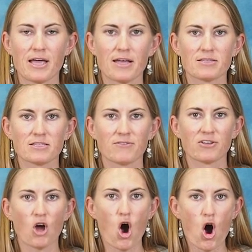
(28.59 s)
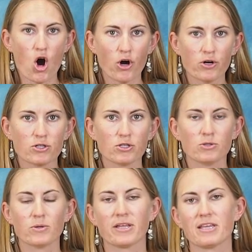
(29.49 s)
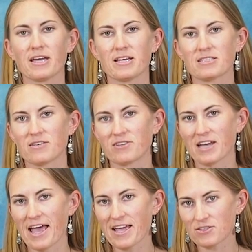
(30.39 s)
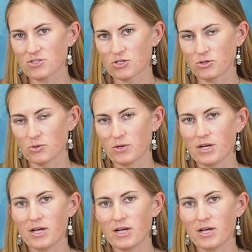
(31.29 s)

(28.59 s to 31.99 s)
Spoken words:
A7R II and the A7S II,